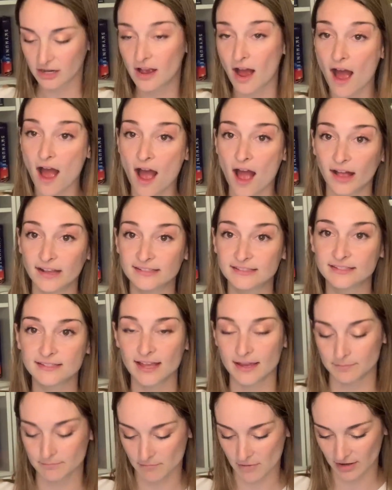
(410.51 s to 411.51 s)
gods
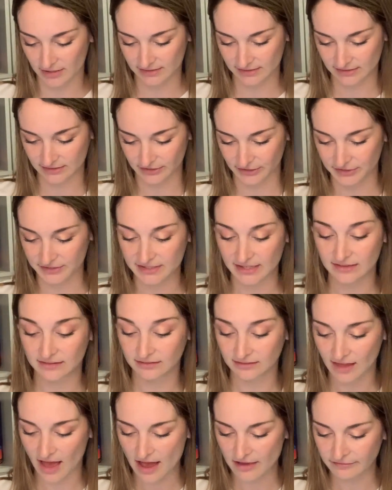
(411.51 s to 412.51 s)
and monsters,
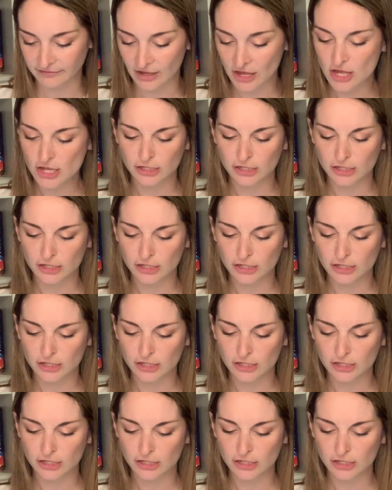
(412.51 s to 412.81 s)
love,